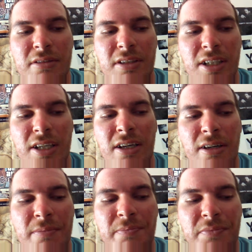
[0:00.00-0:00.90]

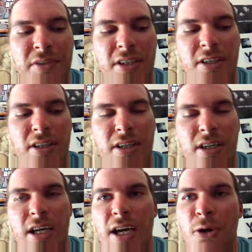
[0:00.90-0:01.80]
yeah.
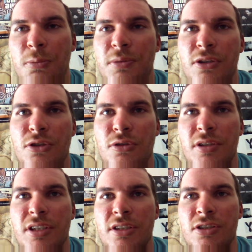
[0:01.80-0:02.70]
I hope you
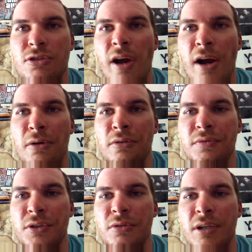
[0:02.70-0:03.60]
enjoyed this track
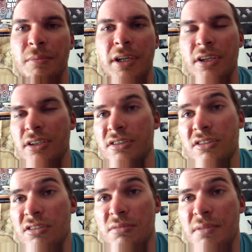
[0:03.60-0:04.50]
review. I made it as
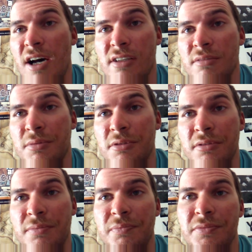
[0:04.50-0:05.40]
good as
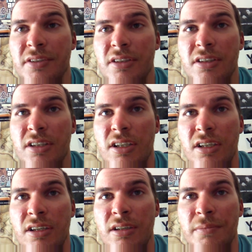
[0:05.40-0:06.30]
possible.
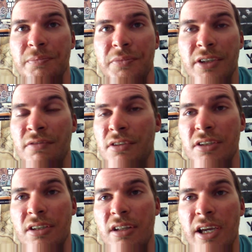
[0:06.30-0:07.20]
If you
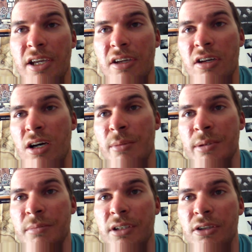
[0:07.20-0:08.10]
did like it,
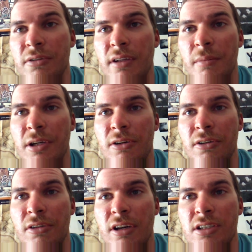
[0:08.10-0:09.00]
comment below and let me know
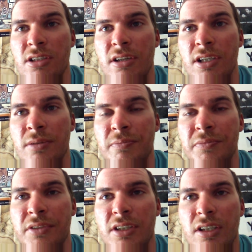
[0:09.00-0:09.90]
your thoughts on it.
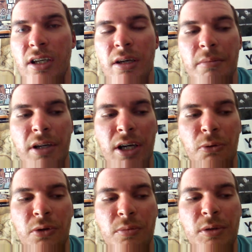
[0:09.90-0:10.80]
But I
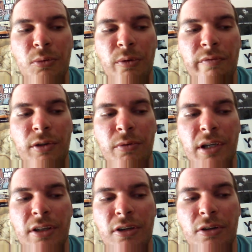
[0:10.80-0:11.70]
will be
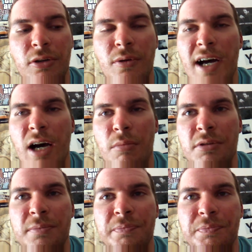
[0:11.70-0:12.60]
reviewing their new
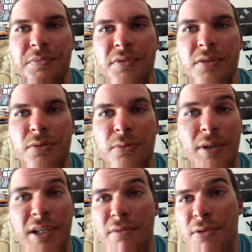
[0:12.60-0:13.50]
album
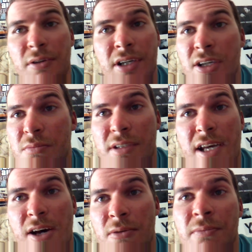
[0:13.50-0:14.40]
whenever it comes
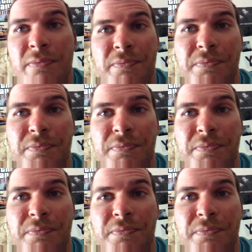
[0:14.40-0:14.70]
out.